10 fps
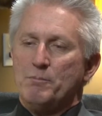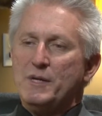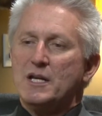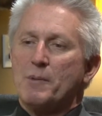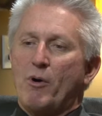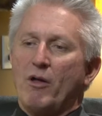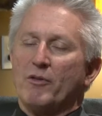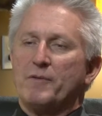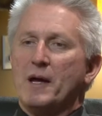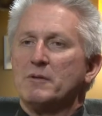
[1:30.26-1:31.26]
beat up all
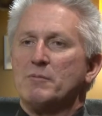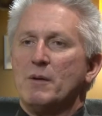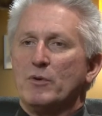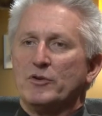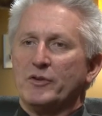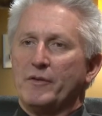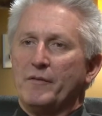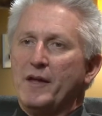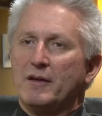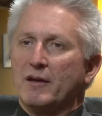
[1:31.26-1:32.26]
the family members so
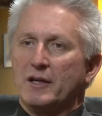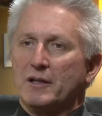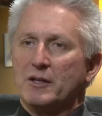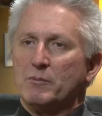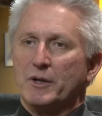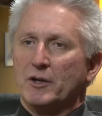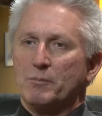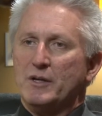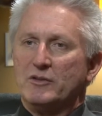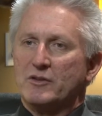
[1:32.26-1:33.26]
that they can get a little bigger
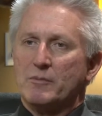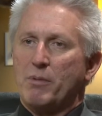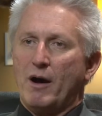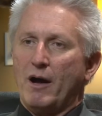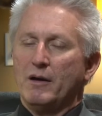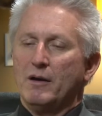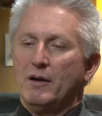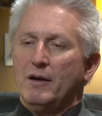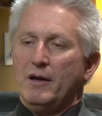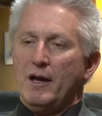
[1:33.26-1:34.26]
piece of the pie.
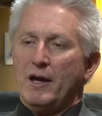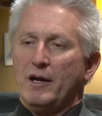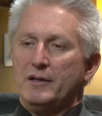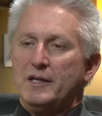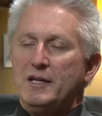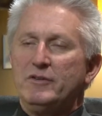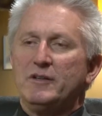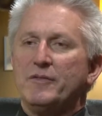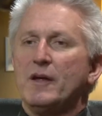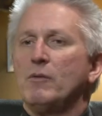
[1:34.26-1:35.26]
And even
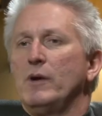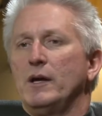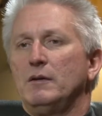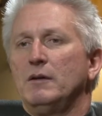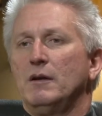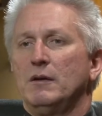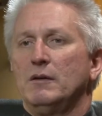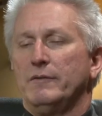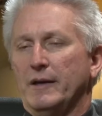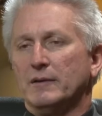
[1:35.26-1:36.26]
if they win,
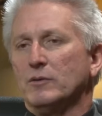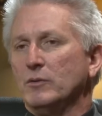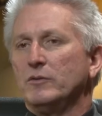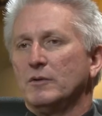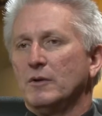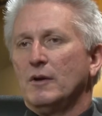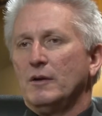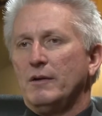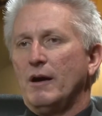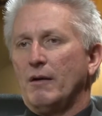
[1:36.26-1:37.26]
they lose.
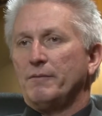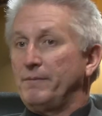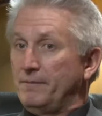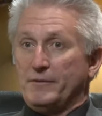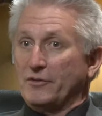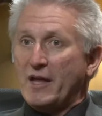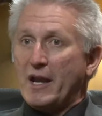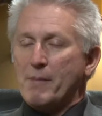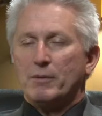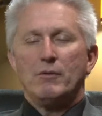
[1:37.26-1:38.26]
Now, does
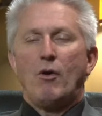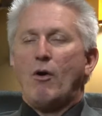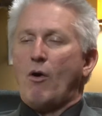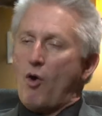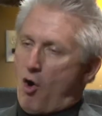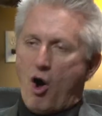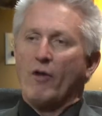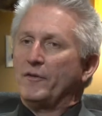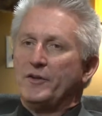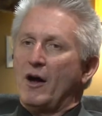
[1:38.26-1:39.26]
that happen?
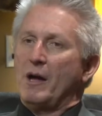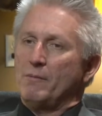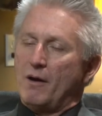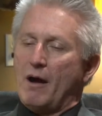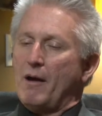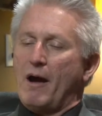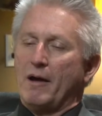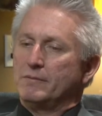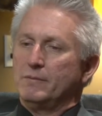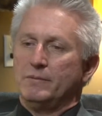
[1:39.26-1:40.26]
All the time. I